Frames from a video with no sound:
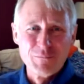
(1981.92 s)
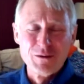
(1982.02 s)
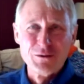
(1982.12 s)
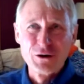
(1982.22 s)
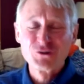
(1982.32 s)

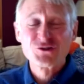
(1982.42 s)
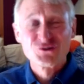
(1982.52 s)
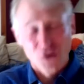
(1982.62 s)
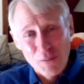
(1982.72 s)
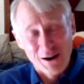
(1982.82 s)
there's
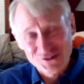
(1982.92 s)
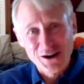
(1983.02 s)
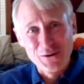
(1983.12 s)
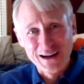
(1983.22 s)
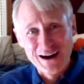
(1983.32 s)
so much
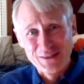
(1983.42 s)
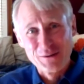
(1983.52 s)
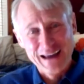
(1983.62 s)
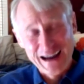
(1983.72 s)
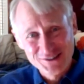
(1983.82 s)
going on.
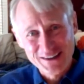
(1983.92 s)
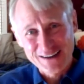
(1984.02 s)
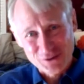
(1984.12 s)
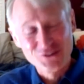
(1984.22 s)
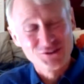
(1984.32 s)
The ed
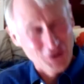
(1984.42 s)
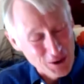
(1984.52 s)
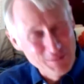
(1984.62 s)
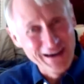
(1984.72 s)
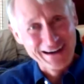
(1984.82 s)
sector is so
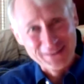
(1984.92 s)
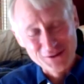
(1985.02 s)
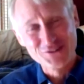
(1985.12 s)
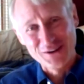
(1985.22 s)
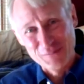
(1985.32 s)
big, and
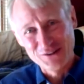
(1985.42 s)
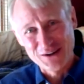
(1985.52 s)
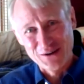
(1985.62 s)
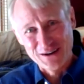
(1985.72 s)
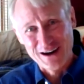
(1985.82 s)
there's so much
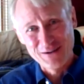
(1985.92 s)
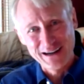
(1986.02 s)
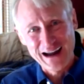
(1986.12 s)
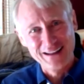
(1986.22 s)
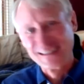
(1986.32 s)
going on right
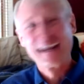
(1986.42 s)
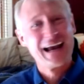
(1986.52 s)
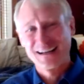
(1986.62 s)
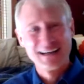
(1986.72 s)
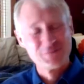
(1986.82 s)
now. You
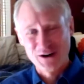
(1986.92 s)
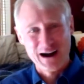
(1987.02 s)
can't. That's what